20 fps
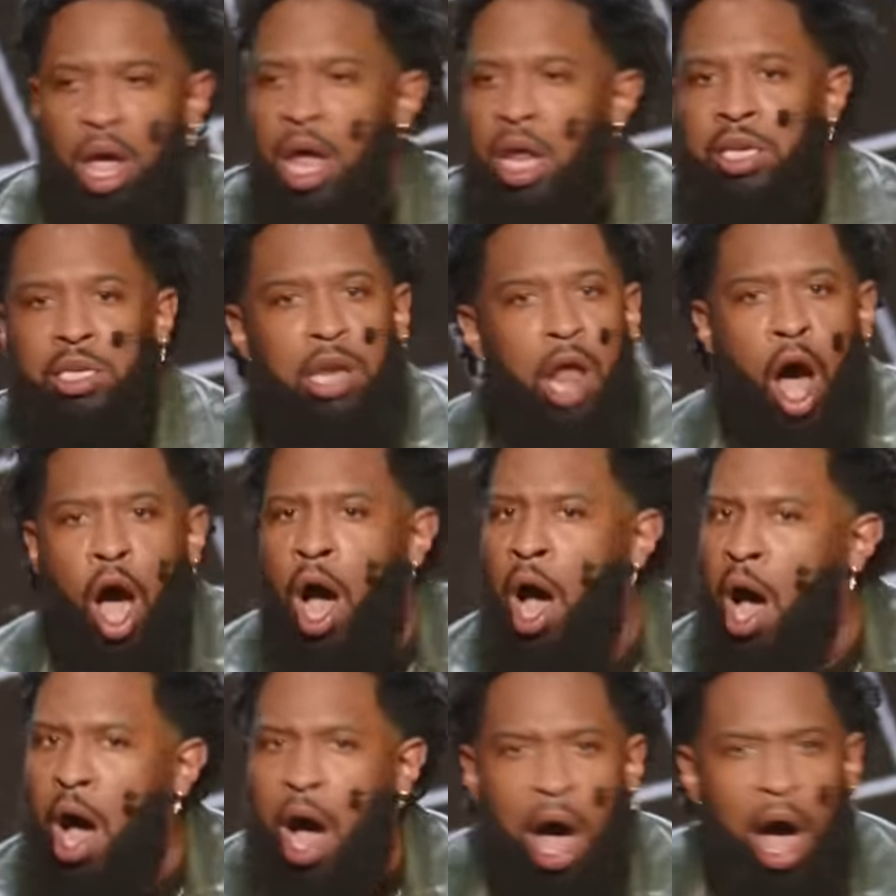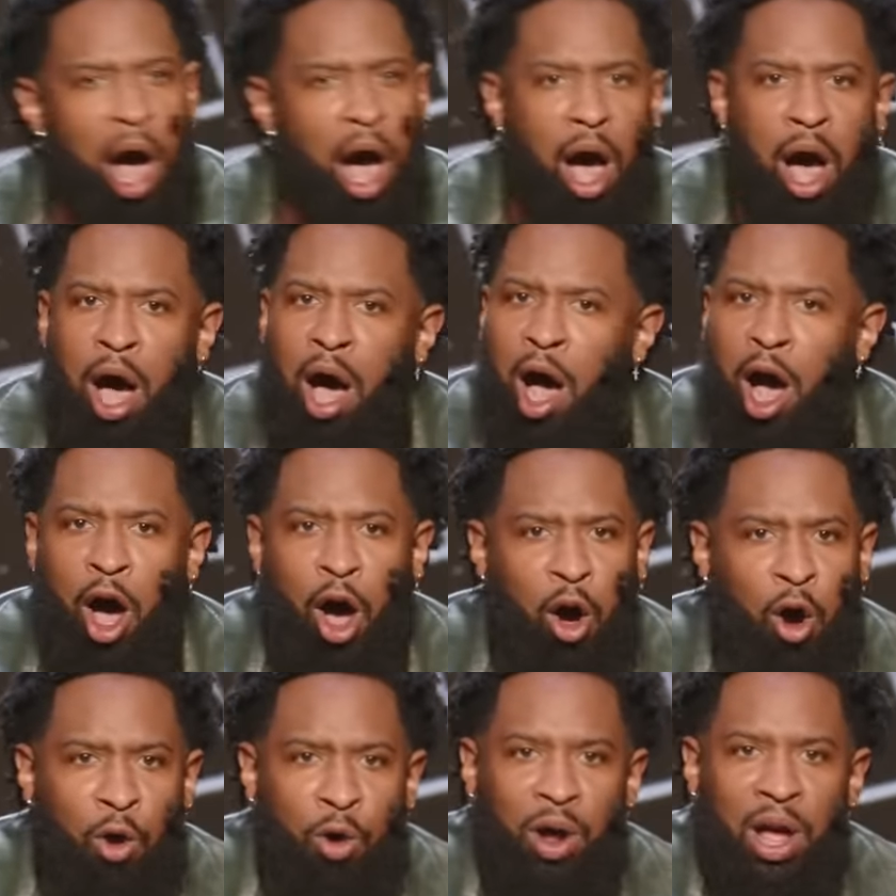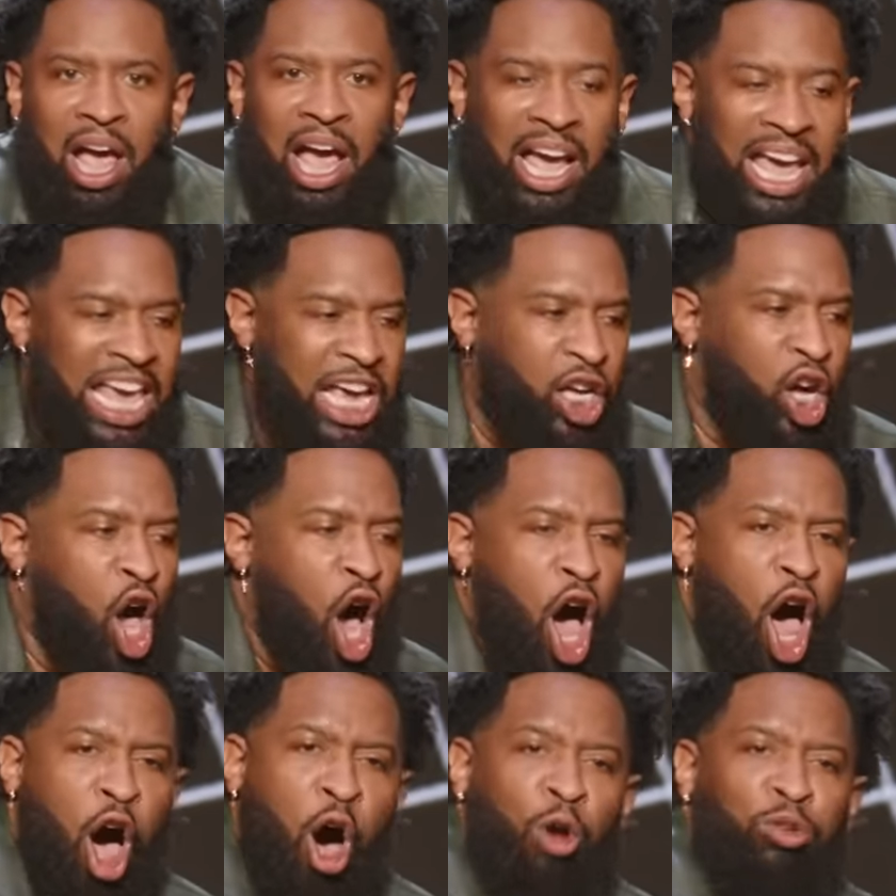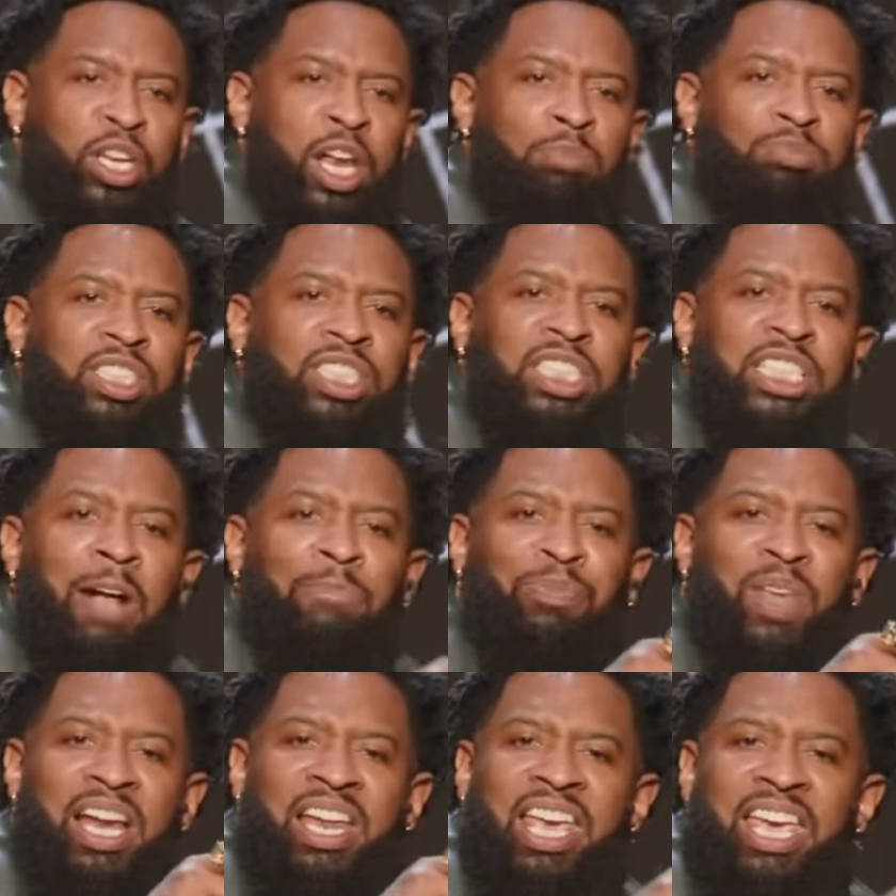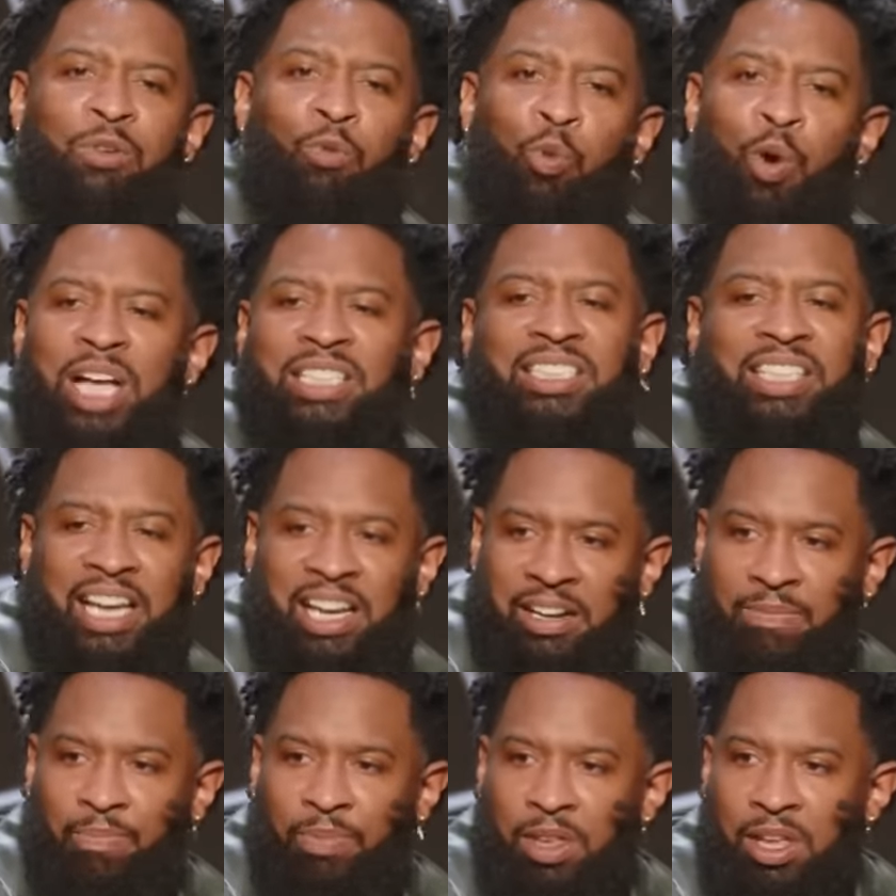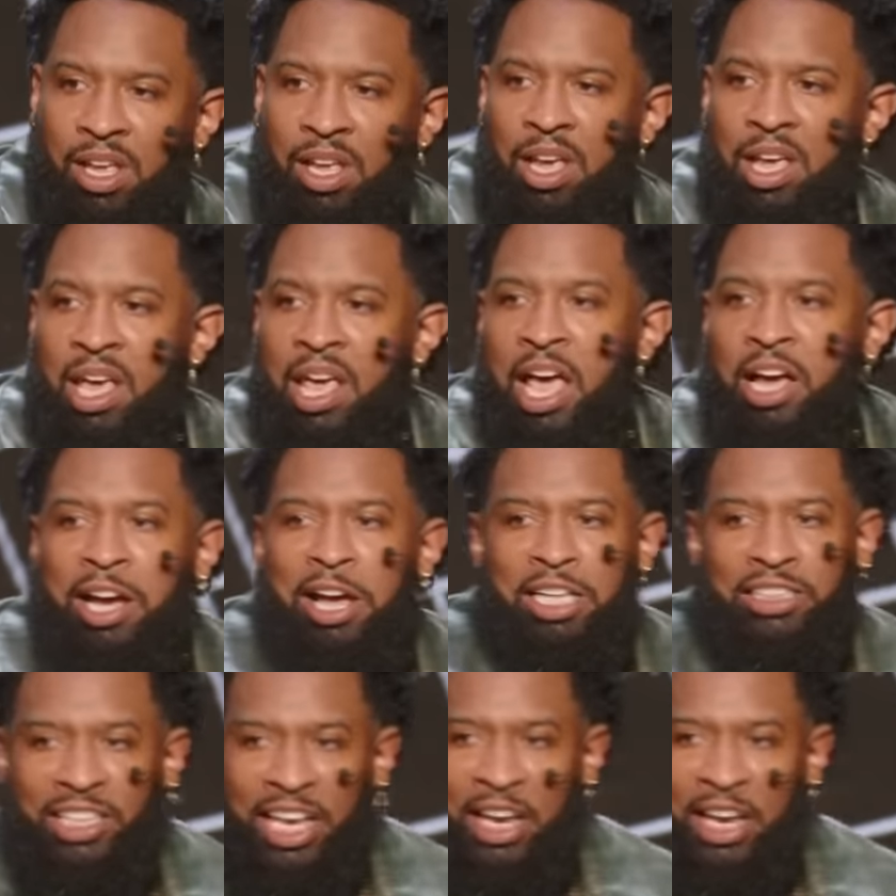No, he called him something he wasn't because